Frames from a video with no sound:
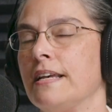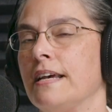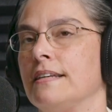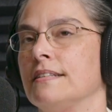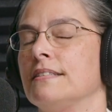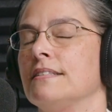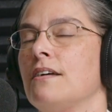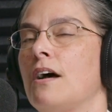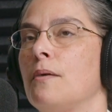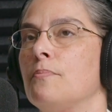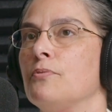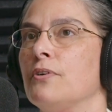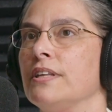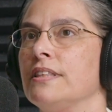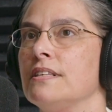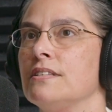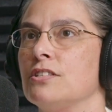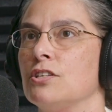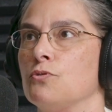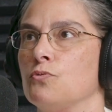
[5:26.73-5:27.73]
Yes. To operate
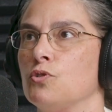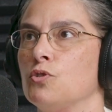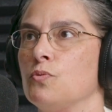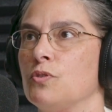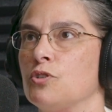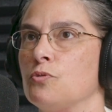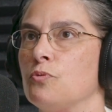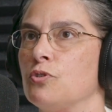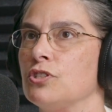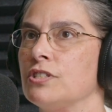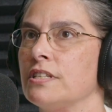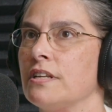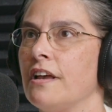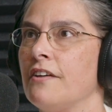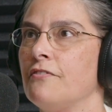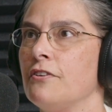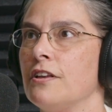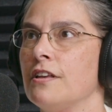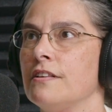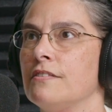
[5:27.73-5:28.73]
the switchboards.
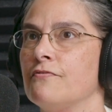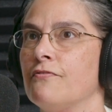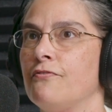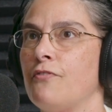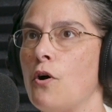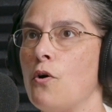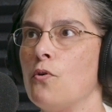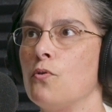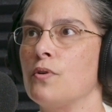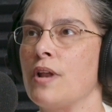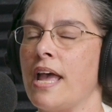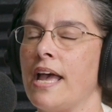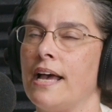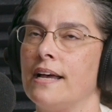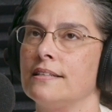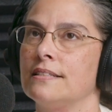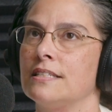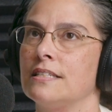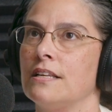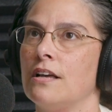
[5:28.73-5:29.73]
Every phone
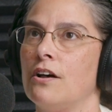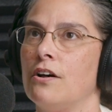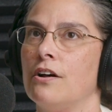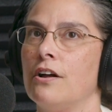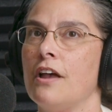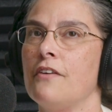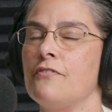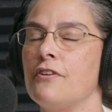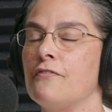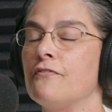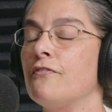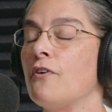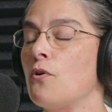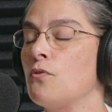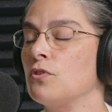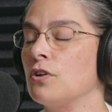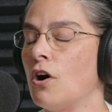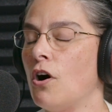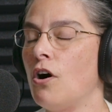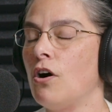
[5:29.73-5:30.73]

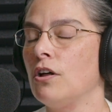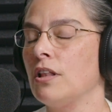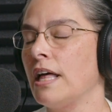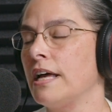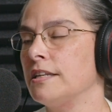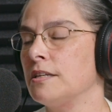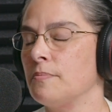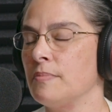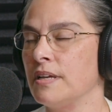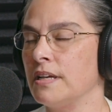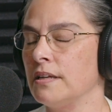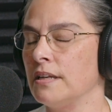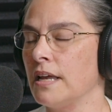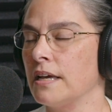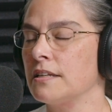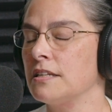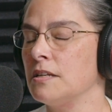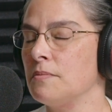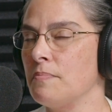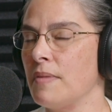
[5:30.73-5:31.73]
call had to be
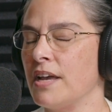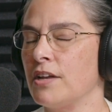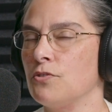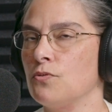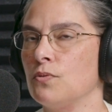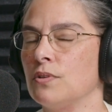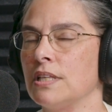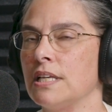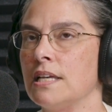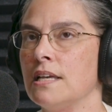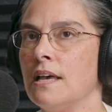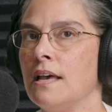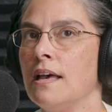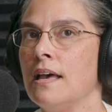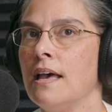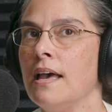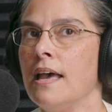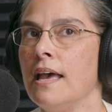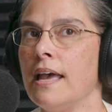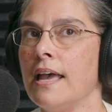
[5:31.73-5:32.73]
connected manually.
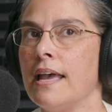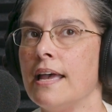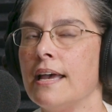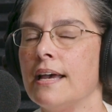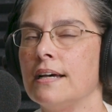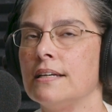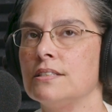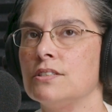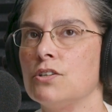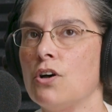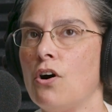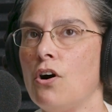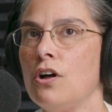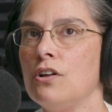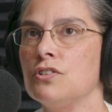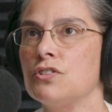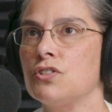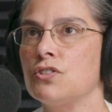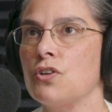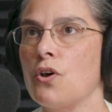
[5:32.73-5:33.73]
And
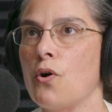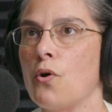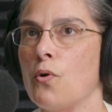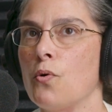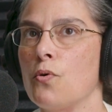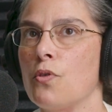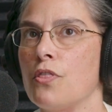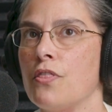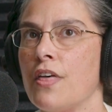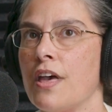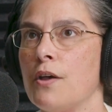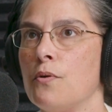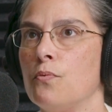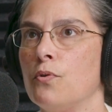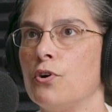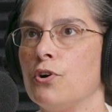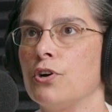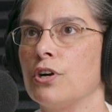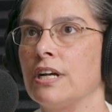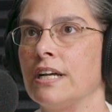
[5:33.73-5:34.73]
also, they
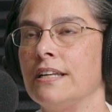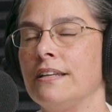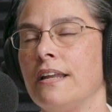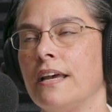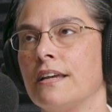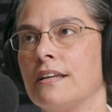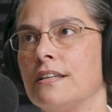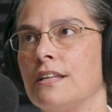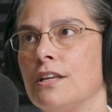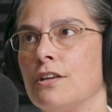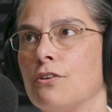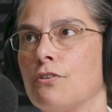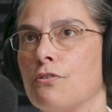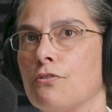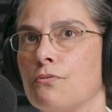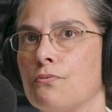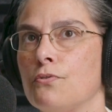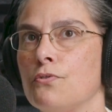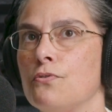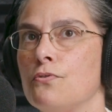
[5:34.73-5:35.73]
were connecting
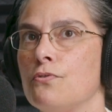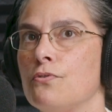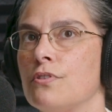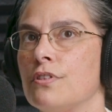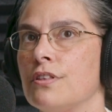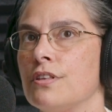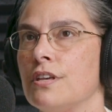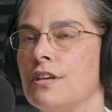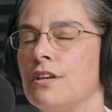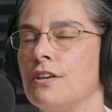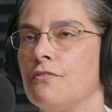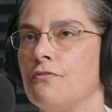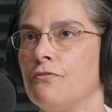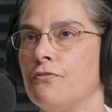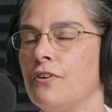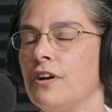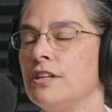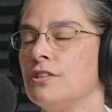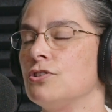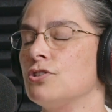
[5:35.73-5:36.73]
through the
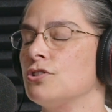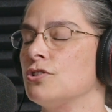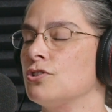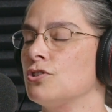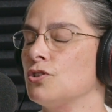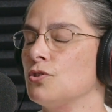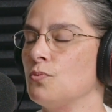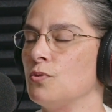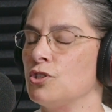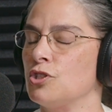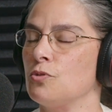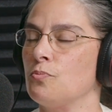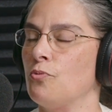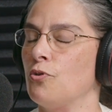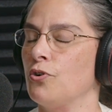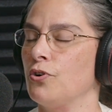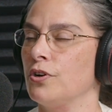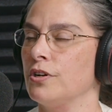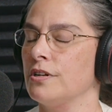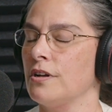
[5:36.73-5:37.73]
French
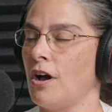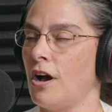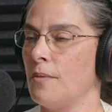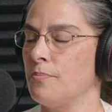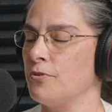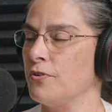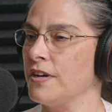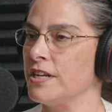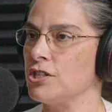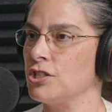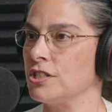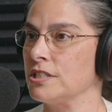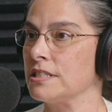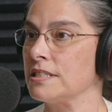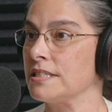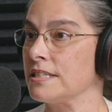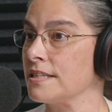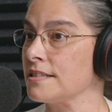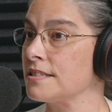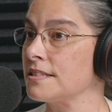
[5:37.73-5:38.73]
switchboard operation
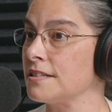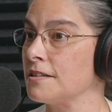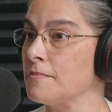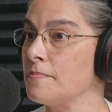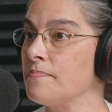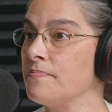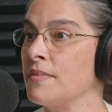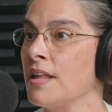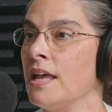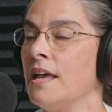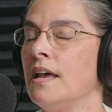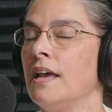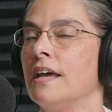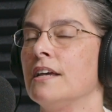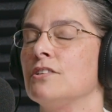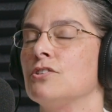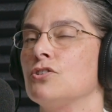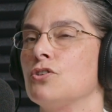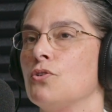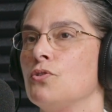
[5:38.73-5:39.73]
system.
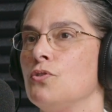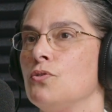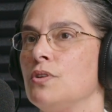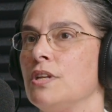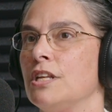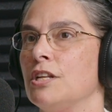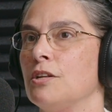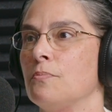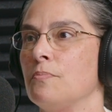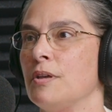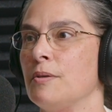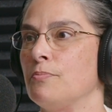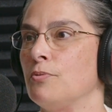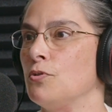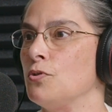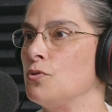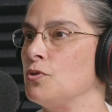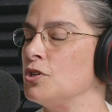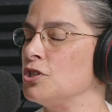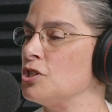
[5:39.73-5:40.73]
And so you needed people
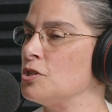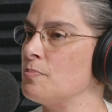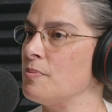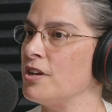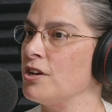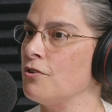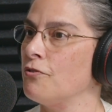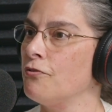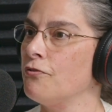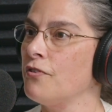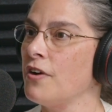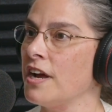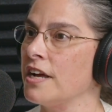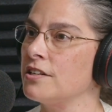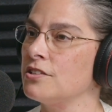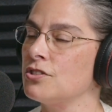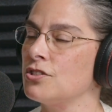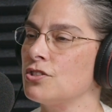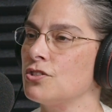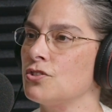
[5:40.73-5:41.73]
who could speak
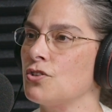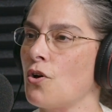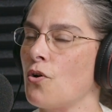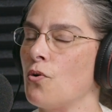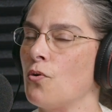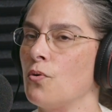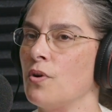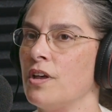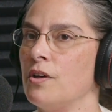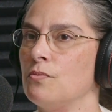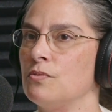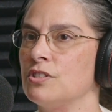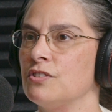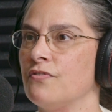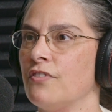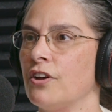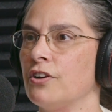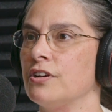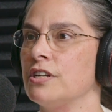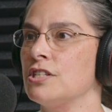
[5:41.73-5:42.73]
French. So it was
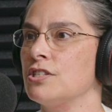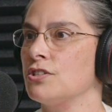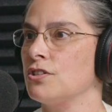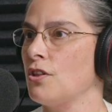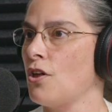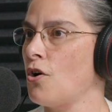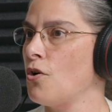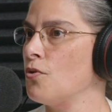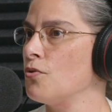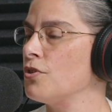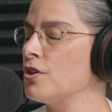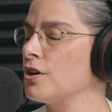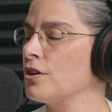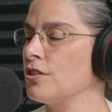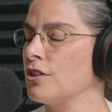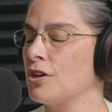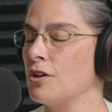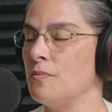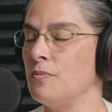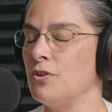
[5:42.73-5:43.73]
very slow.
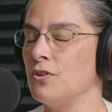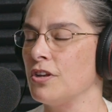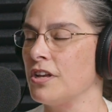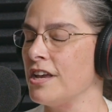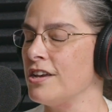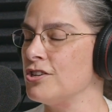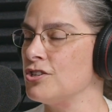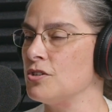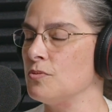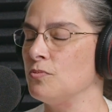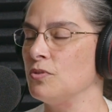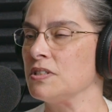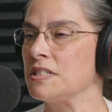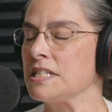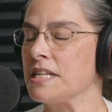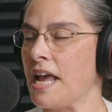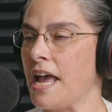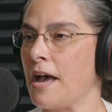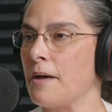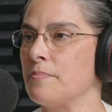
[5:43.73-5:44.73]
The communication
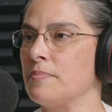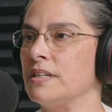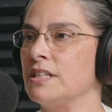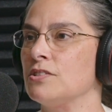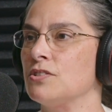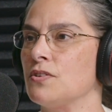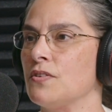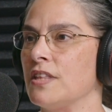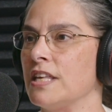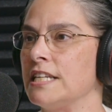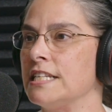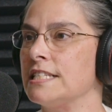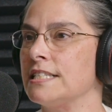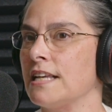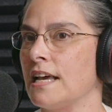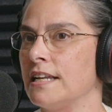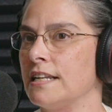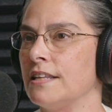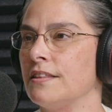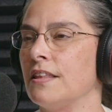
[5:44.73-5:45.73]
wasn't happening. So they
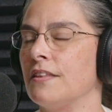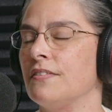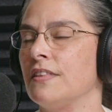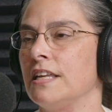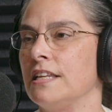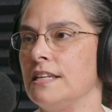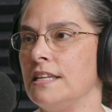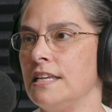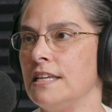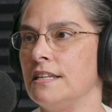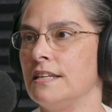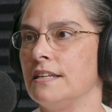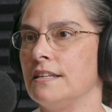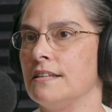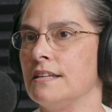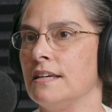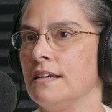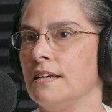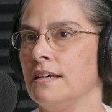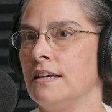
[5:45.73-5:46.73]
decided that they
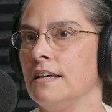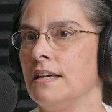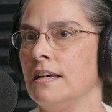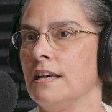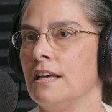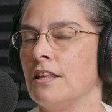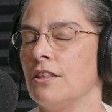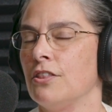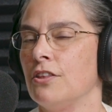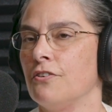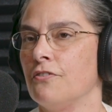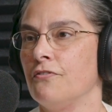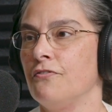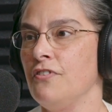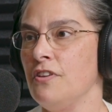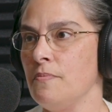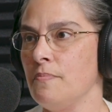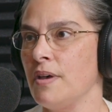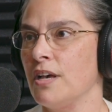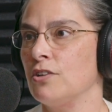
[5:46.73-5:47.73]
needed the
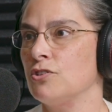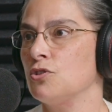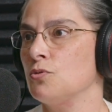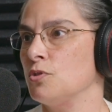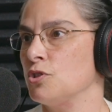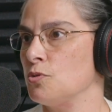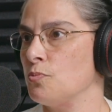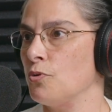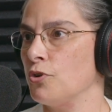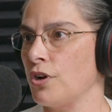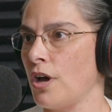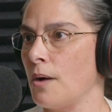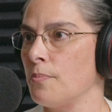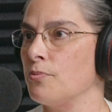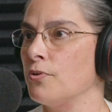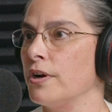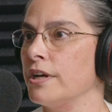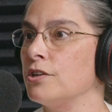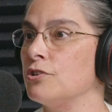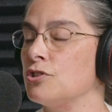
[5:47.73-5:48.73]
female switchboard
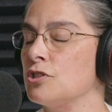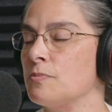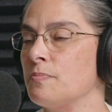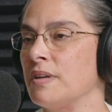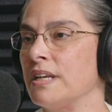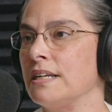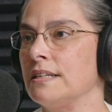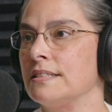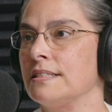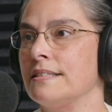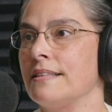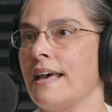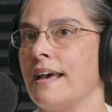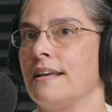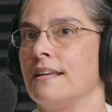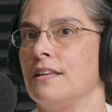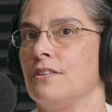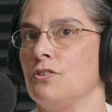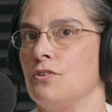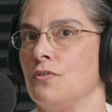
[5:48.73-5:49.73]
operators because
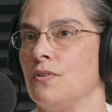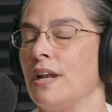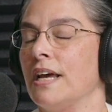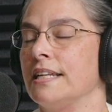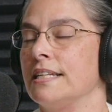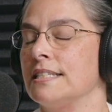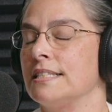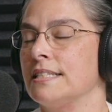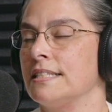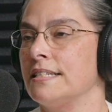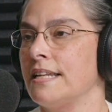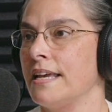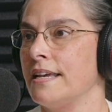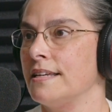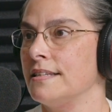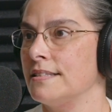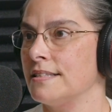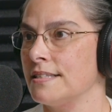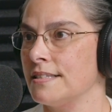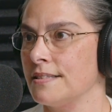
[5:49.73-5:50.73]
that in the United
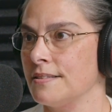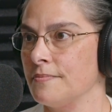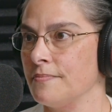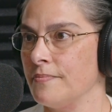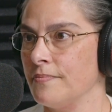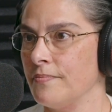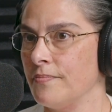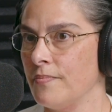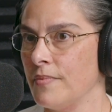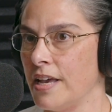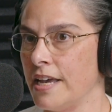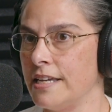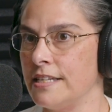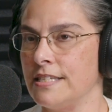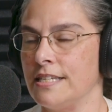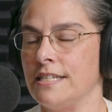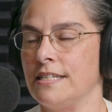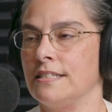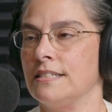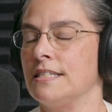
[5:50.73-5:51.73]
States,
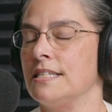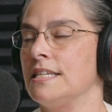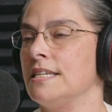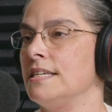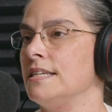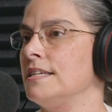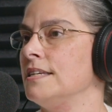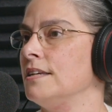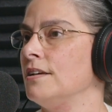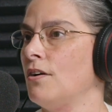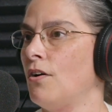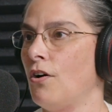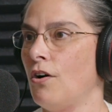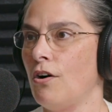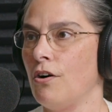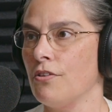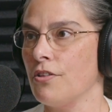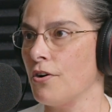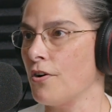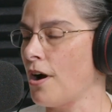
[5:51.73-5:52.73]
AT&T,
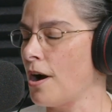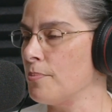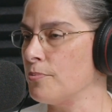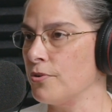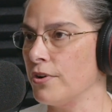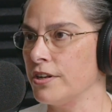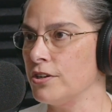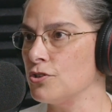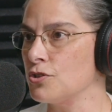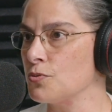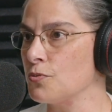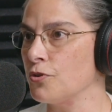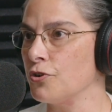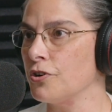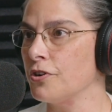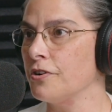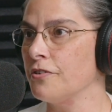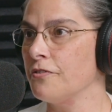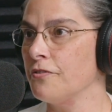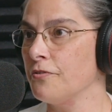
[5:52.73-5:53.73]
all their operators
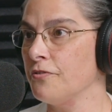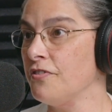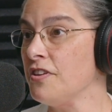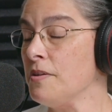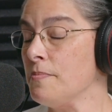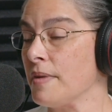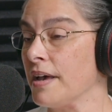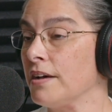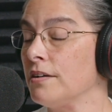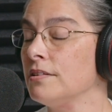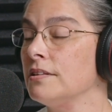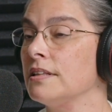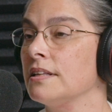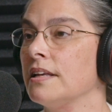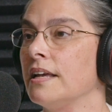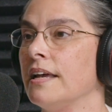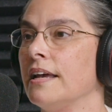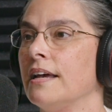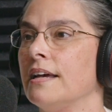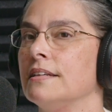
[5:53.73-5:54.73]
were female.
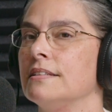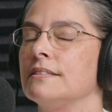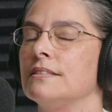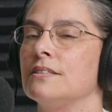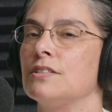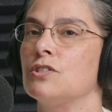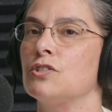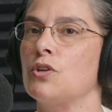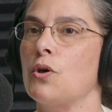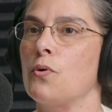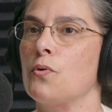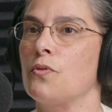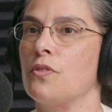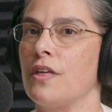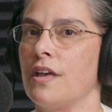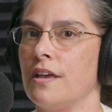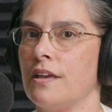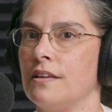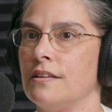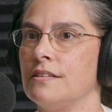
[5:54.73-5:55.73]
And so
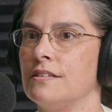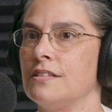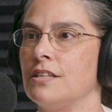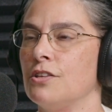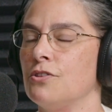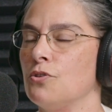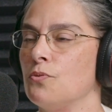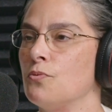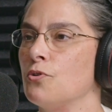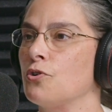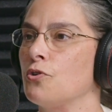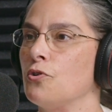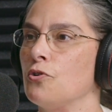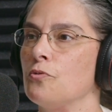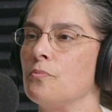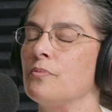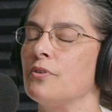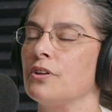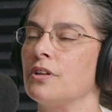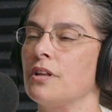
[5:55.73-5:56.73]
they did the
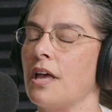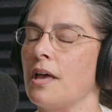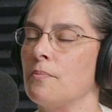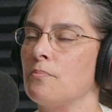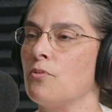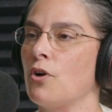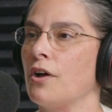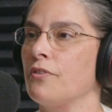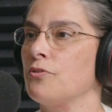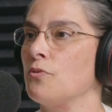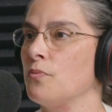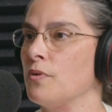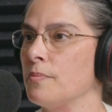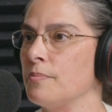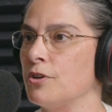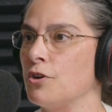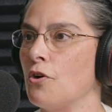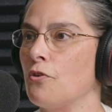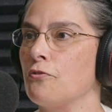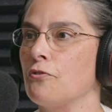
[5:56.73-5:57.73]
recruitment and brought the
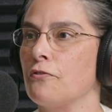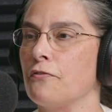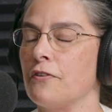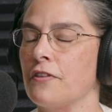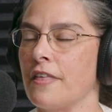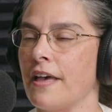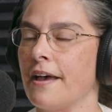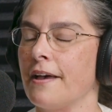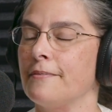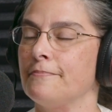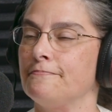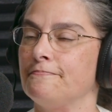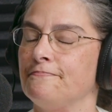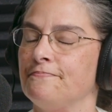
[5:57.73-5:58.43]
women over for that.